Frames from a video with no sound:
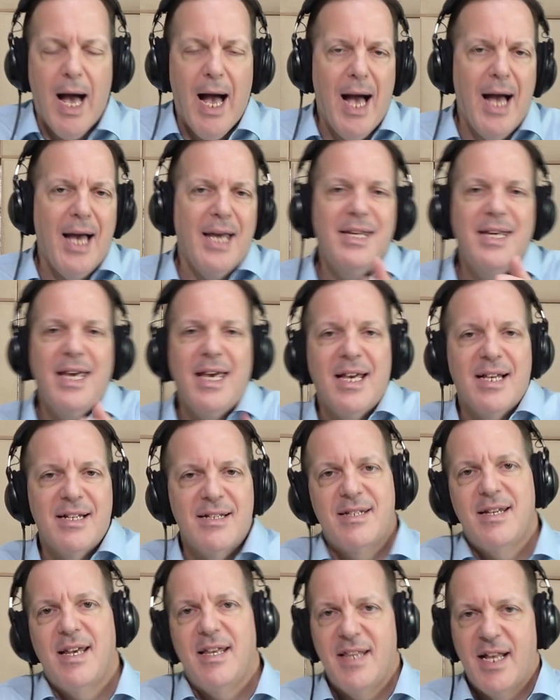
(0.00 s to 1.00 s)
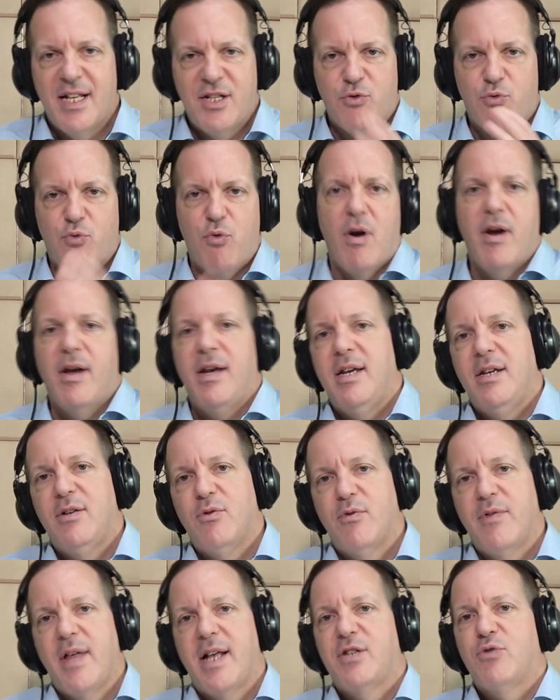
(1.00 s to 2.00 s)
I can't say that's right
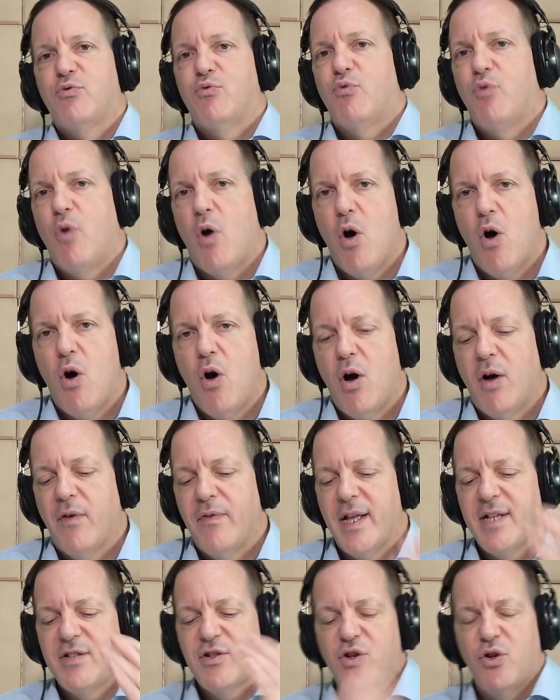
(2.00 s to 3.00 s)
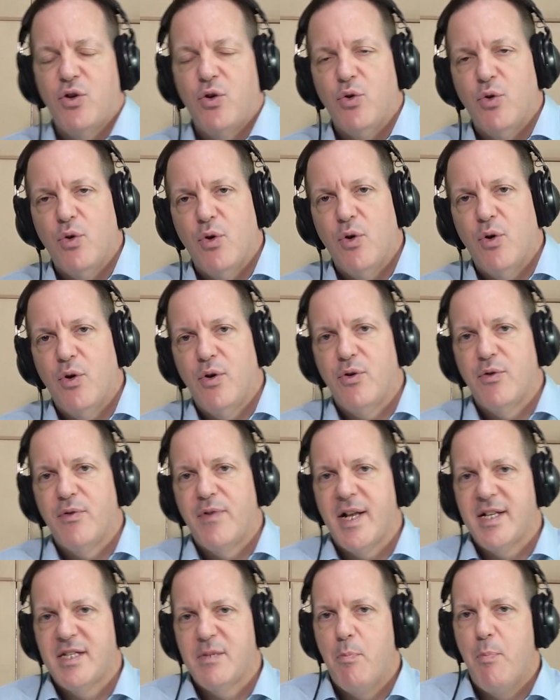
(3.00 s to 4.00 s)
or that's wrong, that's good or
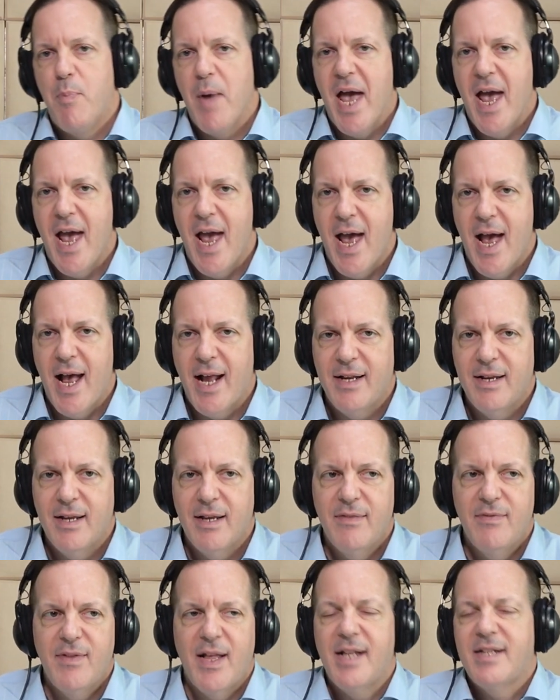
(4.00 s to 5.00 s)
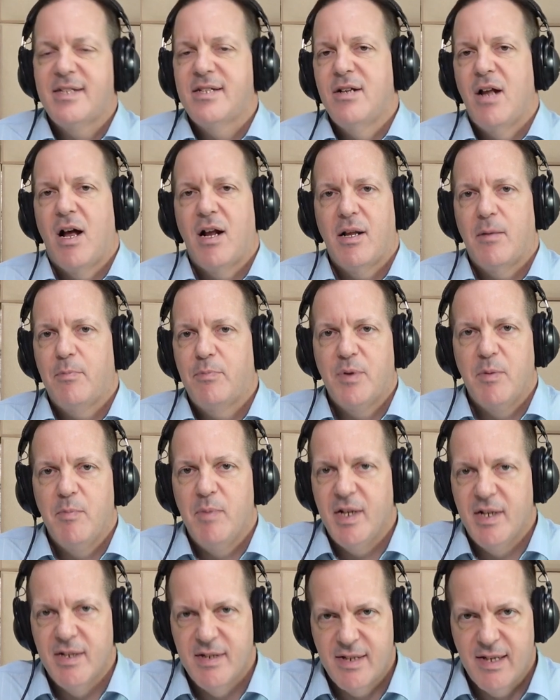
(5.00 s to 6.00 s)
that's bad. That's not up to
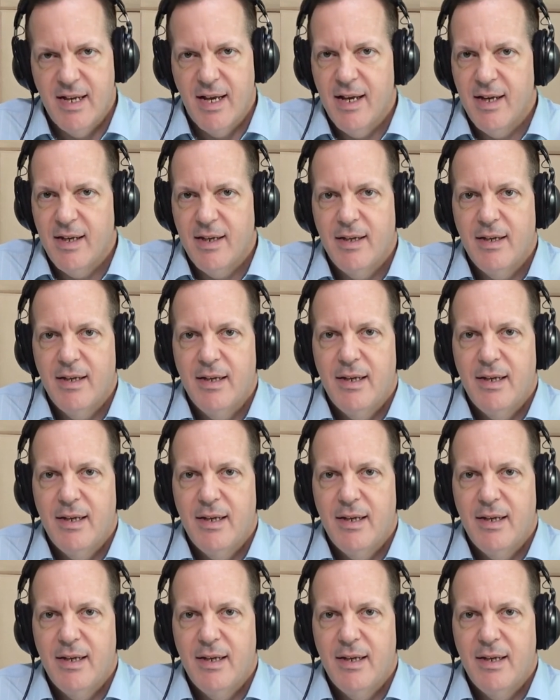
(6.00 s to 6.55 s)
me to say.